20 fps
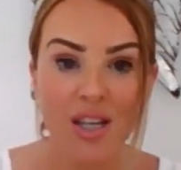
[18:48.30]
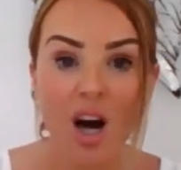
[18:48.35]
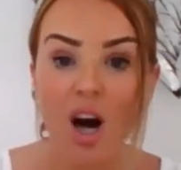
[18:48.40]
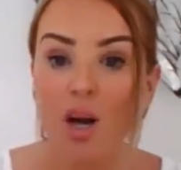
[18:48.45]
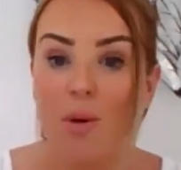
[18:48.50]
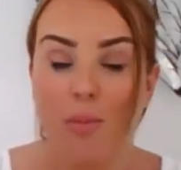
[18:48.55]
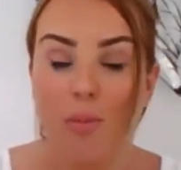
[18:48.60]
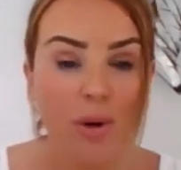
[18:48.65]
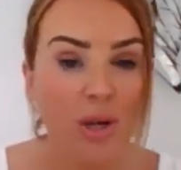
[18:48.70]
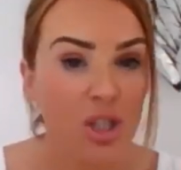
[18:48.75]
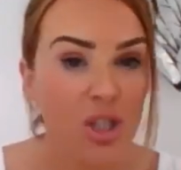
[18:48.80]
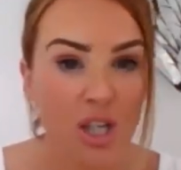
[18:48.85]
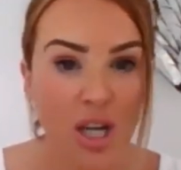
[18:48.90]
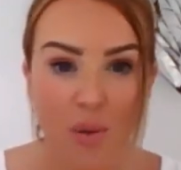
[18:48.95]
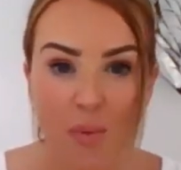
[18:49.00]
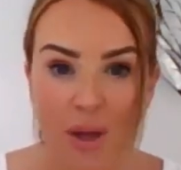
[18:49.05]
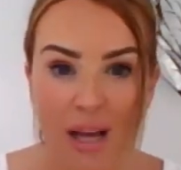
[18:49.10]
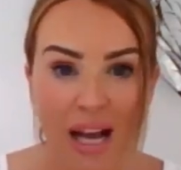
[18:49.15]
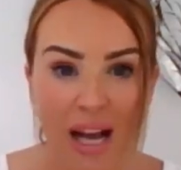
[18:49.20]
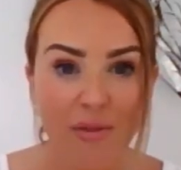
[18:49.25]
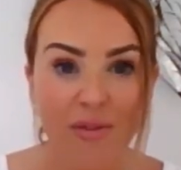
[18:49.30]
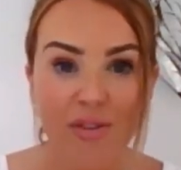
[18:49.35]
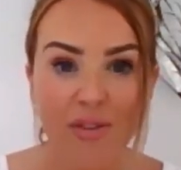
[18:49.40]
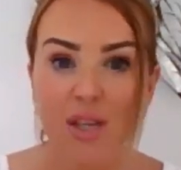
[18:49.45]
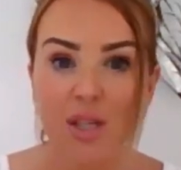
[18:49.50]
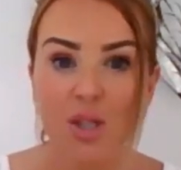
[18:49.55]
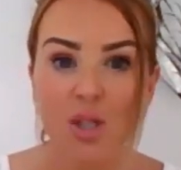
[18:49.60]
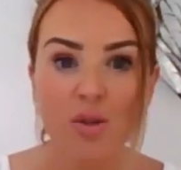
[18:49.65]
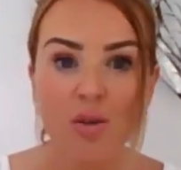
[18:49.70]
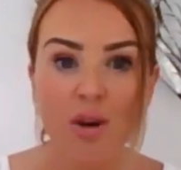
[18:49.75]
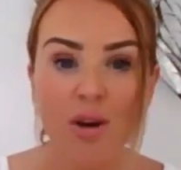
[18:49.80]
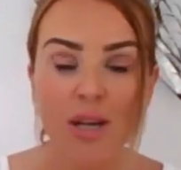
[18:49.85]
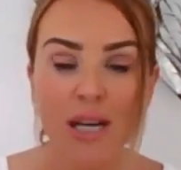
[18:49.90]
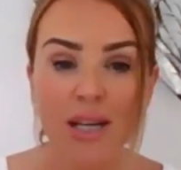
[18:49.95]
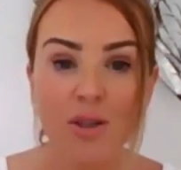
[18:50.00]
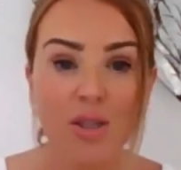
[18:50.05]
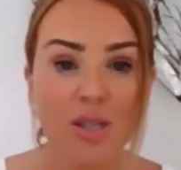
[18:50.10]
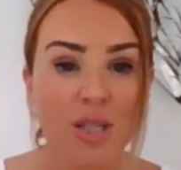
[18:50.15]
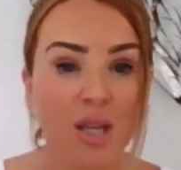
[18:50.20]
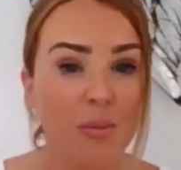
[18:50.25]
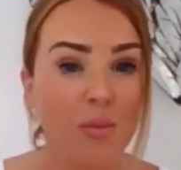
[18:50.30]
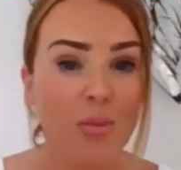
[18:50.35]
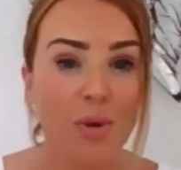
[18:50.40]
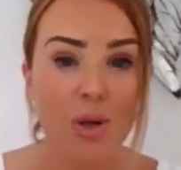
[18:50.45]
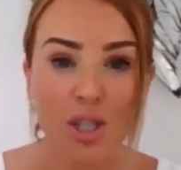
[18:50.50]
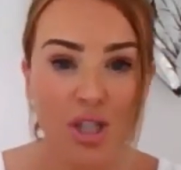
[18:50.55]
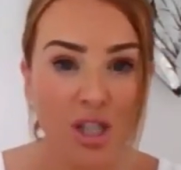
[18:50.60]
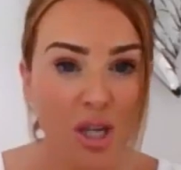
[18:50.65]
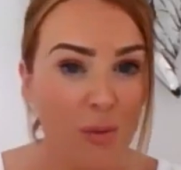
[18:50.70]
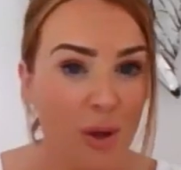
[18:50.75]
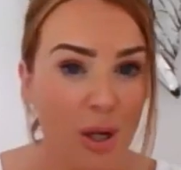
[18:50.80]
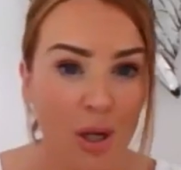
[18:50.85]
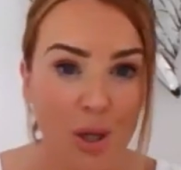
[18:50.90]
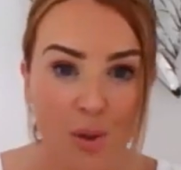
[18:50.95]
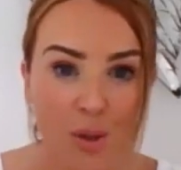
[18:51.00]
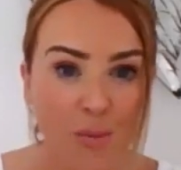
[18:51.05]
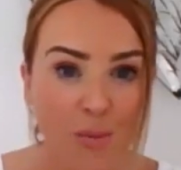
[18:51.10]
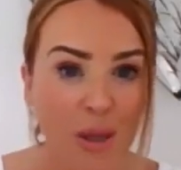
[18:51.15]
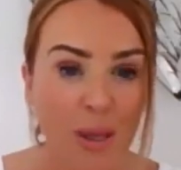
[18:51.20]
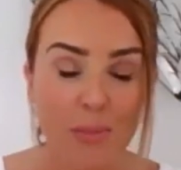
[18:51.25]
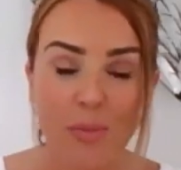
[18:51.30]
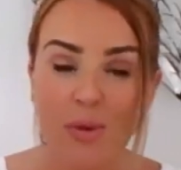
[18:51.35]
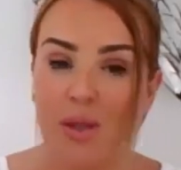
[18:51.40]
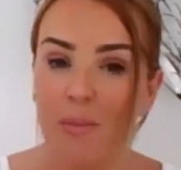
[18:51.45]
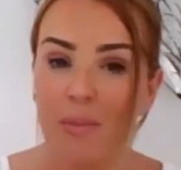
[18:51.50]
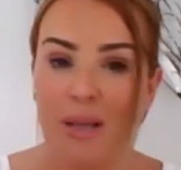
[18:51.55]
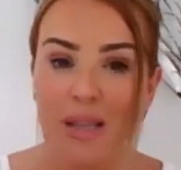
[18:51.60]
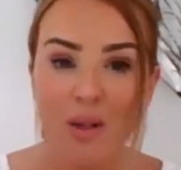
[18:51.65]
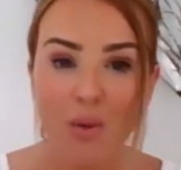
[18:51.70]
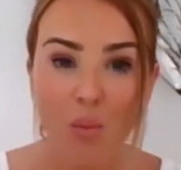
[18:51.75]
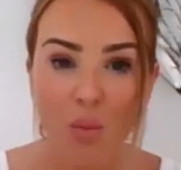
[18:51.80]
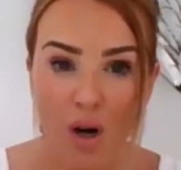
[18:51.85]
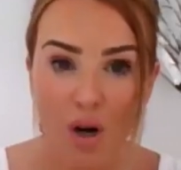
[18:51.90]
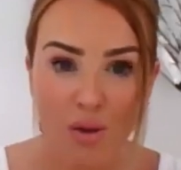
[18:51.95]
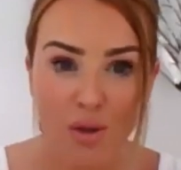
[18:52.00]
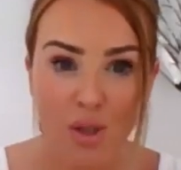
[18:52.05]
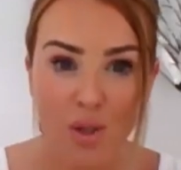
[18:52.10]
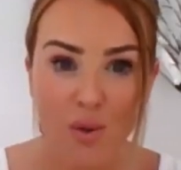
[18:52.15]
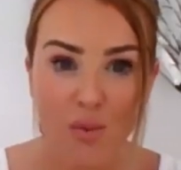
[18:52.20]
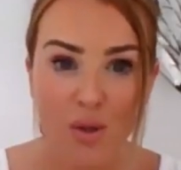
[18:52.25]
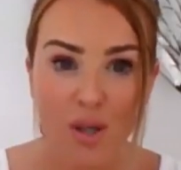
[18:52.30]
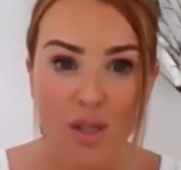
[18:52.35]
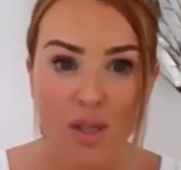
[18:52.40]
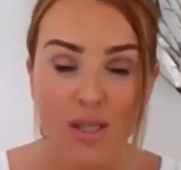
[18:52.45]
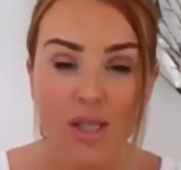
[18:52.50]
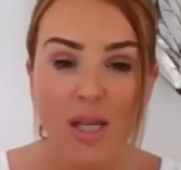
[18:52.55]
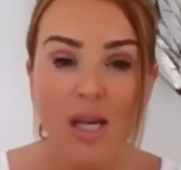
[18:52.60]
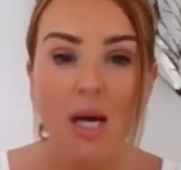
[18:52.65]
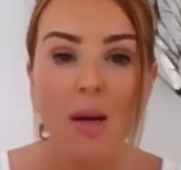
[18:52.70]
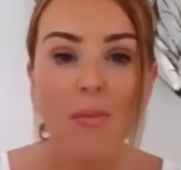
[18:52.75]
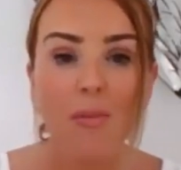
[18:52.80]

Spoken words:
I appreciate we have things thrown at us. I appreciate we lose people that mean the world to us.